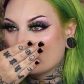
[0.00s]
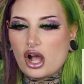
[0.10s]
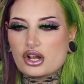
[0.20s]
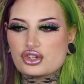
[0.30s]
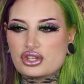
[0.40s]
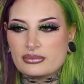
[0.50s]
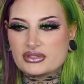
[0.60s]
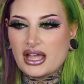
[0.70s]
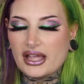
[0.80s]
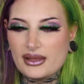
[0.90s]
Gosh,
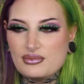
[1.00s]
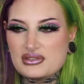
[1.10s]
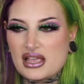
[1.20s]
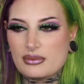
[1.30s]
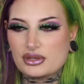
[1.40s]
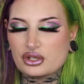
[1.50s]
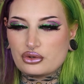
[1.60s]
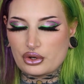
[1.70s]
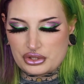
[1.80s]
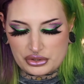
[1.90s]
sometimes I'm in the
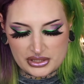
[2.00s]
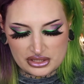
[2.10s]
grocery